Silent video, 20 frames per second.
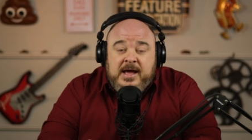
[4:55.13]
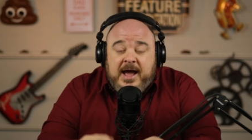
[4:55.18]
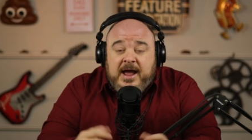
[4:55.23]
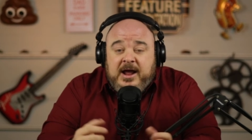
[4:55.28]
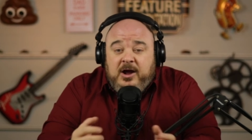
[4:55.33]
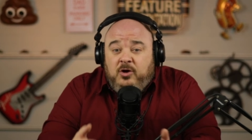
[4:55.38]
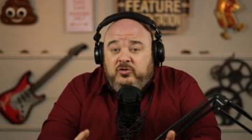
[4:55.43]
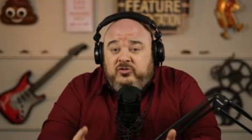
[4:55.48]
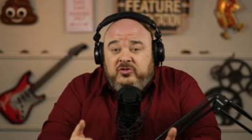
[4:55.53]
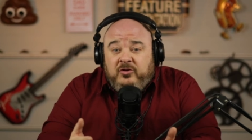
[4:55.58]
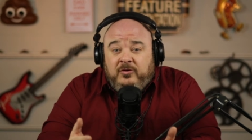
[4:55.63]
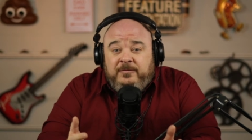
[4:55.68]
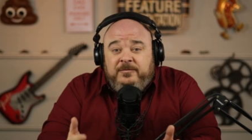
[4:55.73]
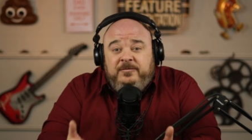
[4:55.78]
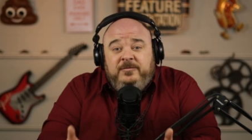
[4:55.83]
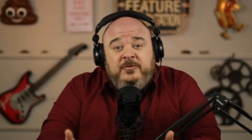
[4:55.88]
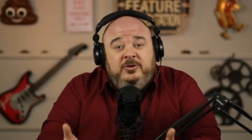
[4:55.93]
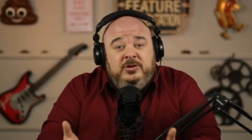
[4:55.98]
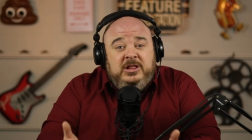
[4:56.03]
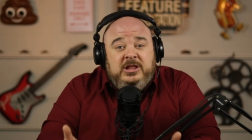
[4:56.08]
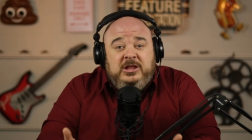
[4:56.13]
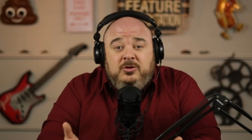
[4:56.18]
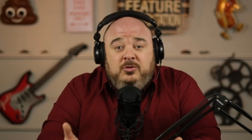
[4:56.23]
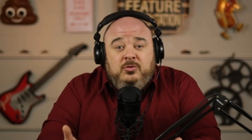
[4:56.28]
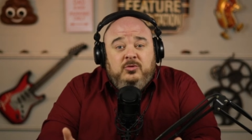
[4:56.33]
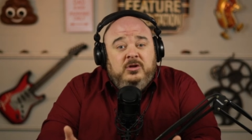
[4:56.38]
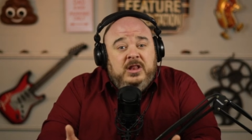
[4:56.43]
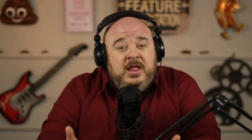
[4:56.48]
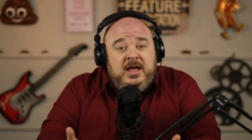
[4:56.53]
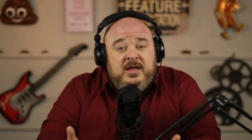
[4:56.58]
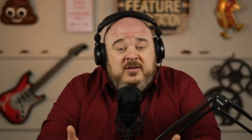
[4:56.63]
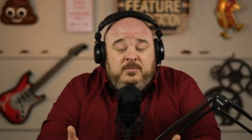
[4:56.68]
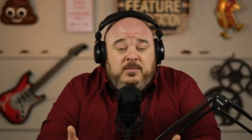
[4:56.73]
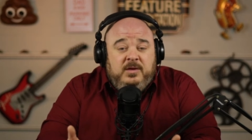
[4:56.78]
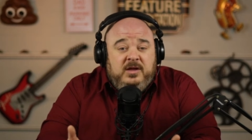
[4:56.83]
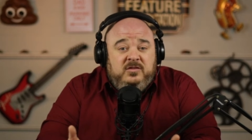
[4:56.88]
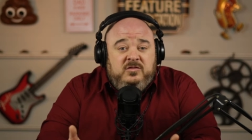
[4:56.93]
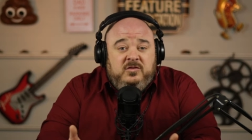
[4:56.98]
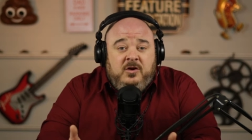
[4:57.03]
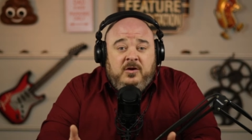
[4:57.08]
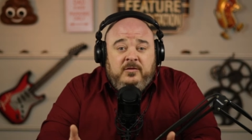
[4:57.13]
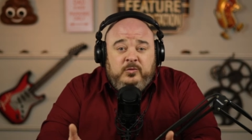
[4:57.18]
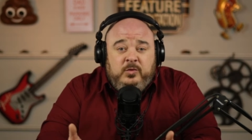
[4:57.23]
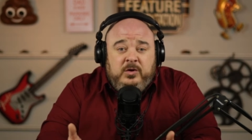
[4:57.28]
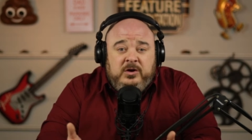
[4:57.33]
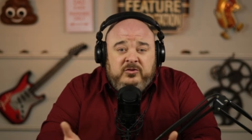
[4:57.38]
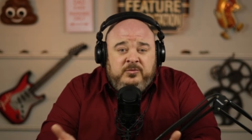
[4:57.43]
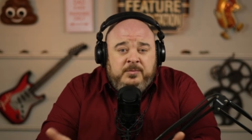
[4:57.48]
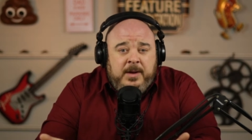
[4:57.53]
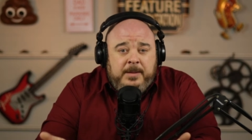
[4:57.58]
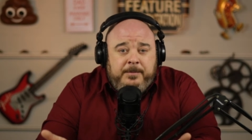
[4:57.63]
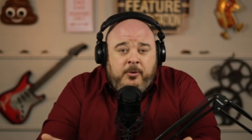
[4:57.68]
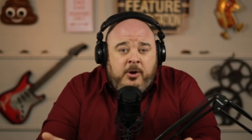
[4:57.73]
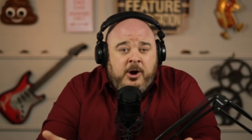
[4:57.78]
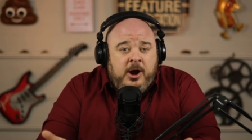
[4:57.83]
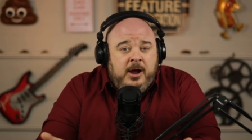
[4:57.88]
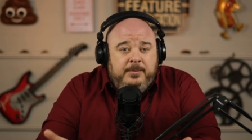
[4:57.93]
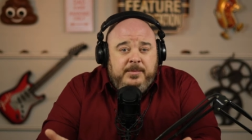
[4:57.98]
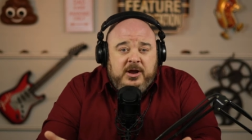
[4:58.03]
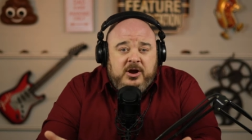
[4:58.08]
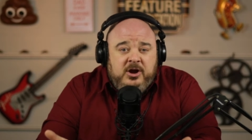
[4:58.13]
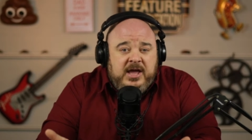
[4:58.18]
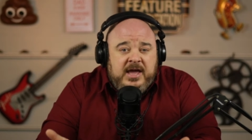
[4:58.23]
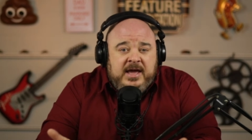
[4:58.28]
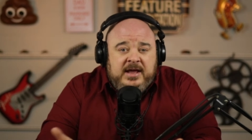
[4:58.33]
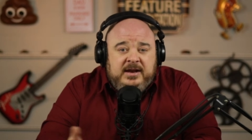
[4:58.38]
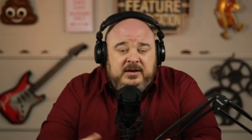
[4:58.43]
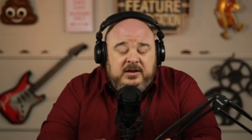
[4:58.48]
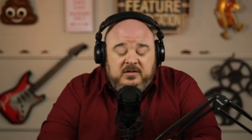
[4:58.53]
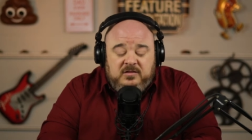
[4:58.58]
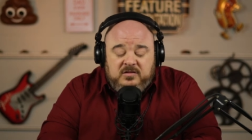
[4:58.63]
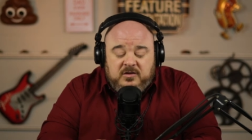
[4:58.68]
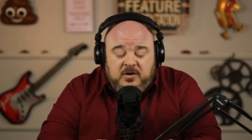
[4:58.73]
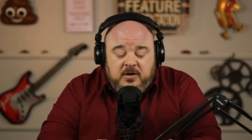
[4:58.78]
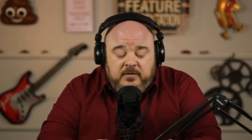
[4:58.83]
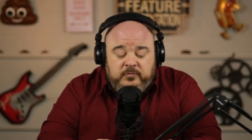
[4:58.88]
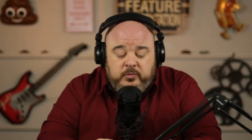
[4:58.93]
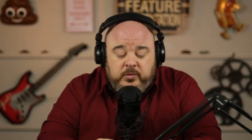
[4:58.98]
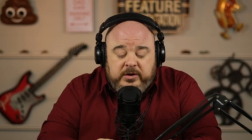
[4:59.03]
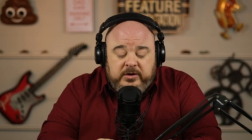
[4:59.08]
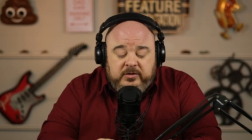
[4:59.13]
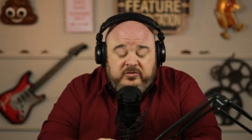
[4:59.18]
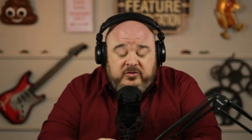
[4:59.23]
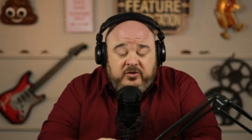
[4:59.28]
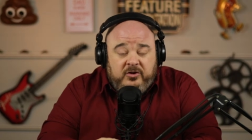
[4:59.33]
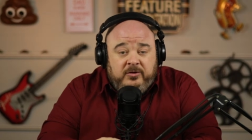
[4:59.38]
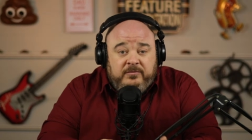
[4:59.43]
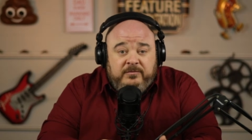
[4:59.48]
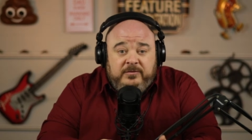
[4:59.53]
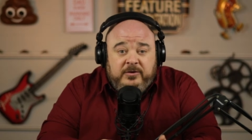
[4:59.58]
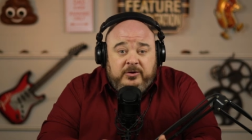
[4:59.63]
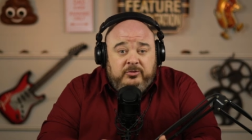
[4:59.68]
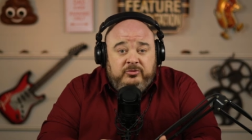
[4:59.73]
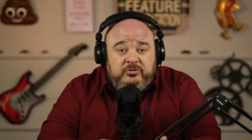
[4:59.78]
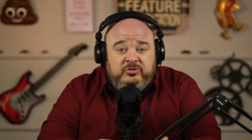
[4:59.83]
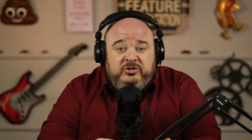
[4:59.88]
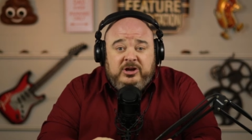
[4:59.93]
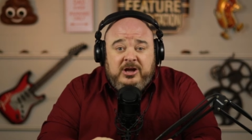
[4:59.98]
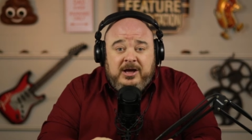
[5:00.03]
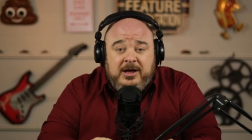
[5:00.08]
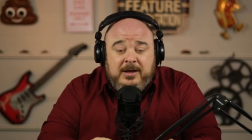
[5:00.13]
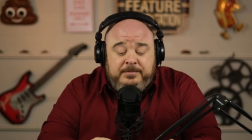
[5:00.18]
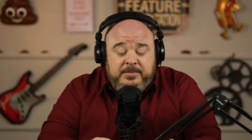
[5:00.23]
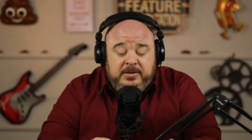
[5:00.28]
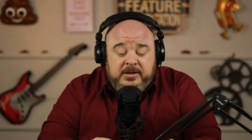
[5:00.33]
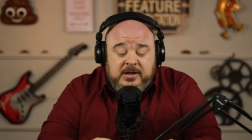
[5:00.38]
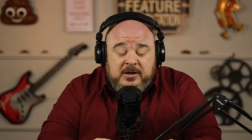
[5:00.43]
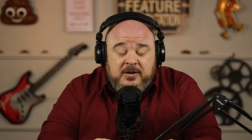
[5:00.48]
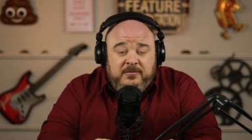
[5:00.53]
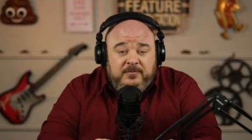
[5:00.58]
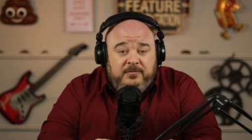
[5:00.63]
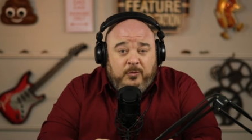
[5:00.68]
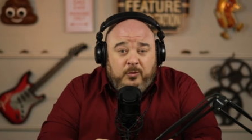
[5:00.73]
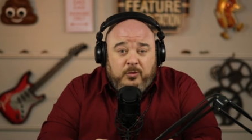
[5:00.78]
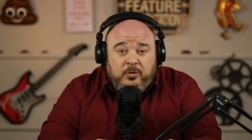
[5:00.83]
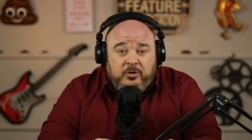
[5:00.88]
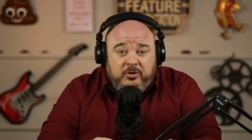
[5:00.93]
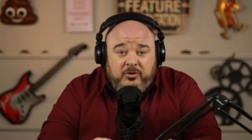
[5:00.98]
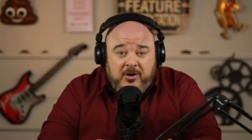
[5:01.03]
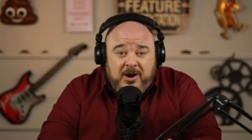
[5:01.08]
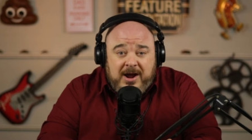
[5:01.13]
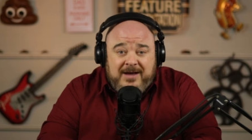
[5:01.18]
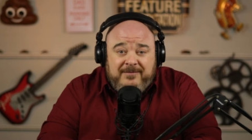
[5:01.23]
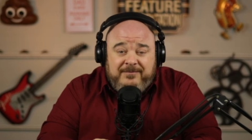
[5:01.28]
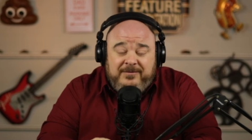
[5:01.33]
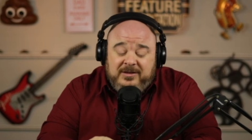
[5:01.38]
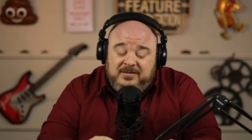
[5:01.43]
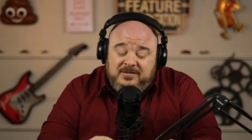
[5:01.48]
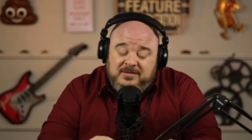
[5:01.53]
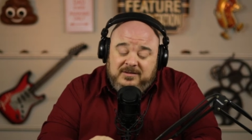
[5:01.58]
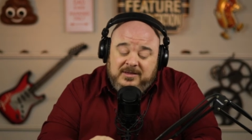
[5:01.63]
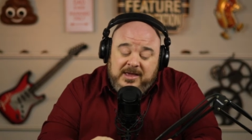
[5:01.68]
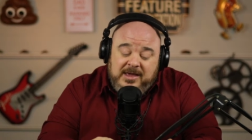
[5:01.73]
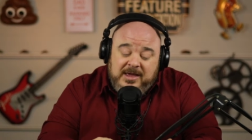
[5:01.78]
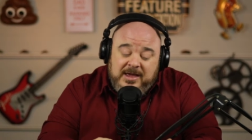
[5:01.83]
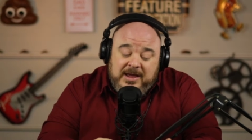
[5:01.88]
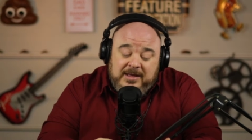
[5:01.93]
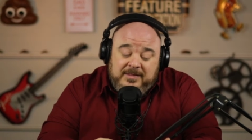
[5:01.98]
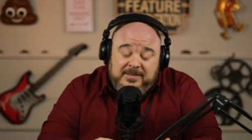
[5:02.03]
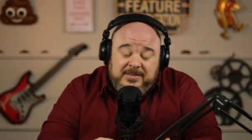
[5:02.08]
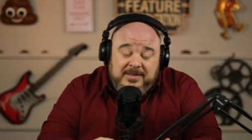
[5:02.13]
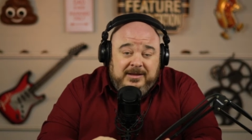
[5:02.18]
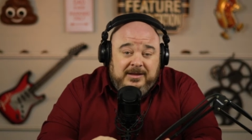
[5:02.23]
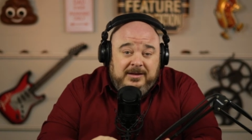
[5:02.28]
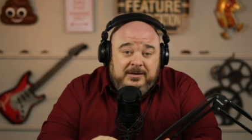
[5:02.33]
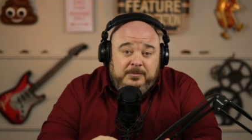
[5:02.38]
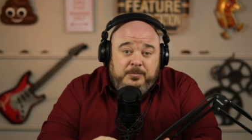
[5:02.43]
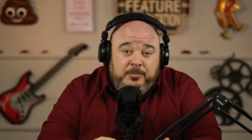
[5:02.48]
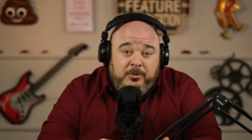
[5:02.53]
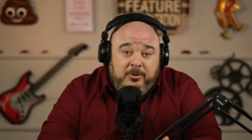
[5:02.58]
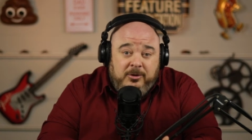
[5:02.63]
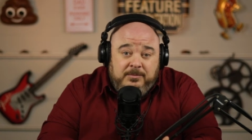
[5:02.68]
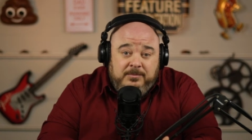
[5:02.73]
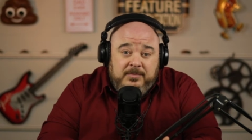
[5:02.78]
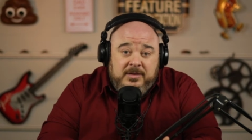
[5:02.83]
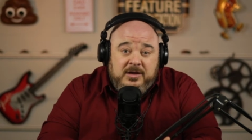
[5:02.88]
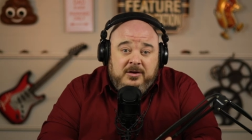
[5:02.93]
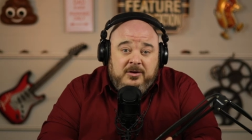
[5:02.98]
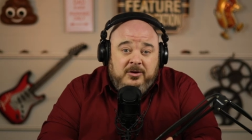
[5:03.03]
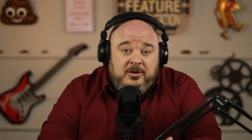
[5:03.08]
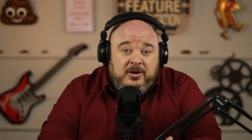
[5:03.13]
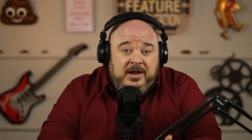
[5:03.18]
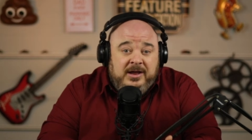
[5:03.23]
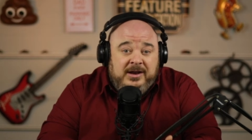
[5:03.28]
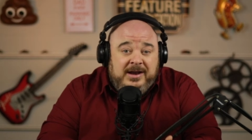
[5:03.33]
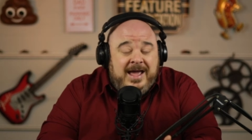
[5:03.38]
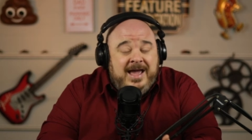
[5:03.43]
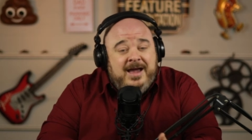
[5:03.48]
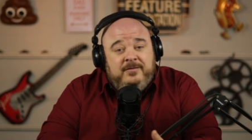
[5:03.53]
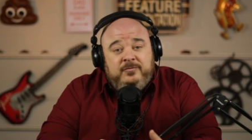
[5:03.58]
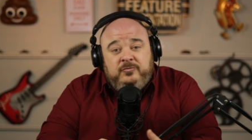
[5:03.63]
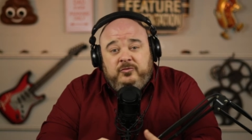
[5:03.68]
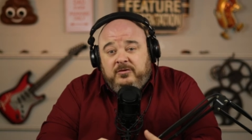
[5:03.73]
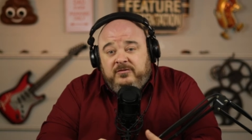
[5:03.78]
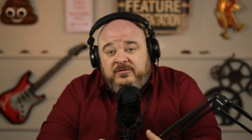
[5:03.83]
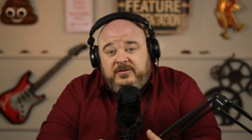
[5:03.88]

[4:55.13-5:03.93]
I also fully utilize my softwares. My primary editing softwares are Photoshop for graphics and then Premiere and After